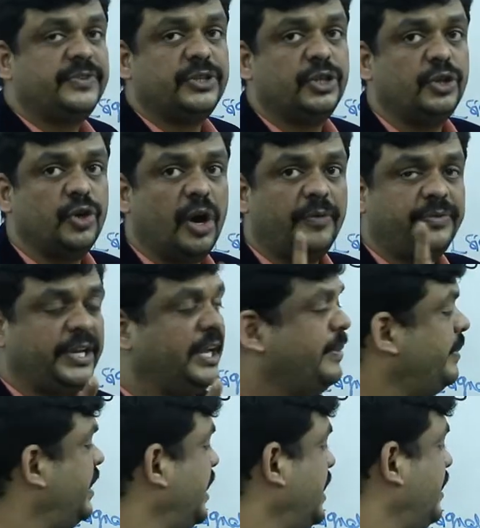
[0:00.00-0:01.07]
with u of t,
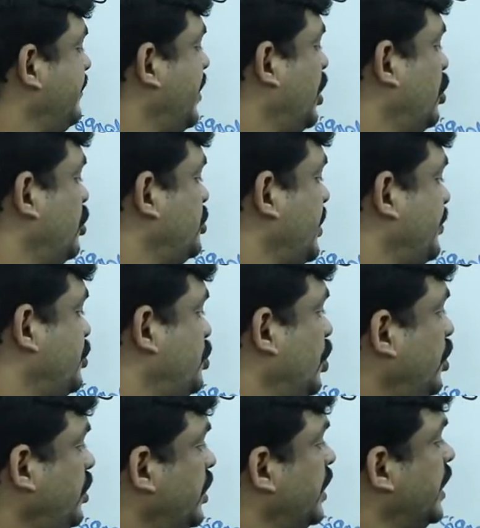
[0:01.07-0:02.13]
immediately we have to
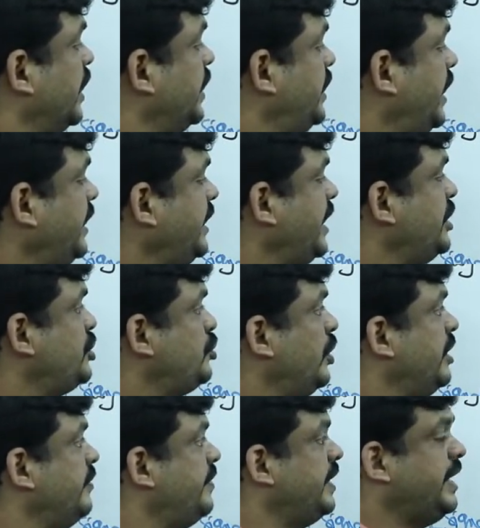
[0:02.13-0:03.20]
substitute t tends to
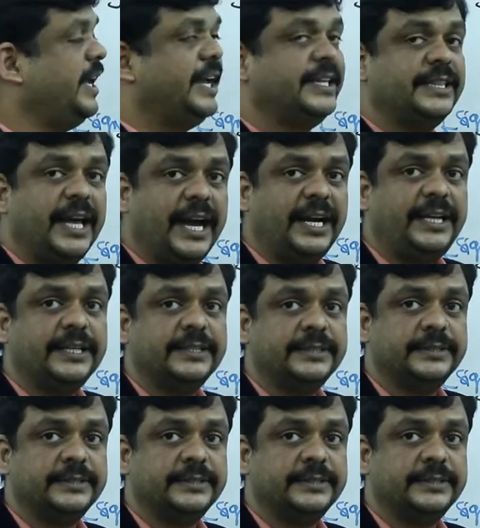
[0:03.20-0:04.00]
infinity in that,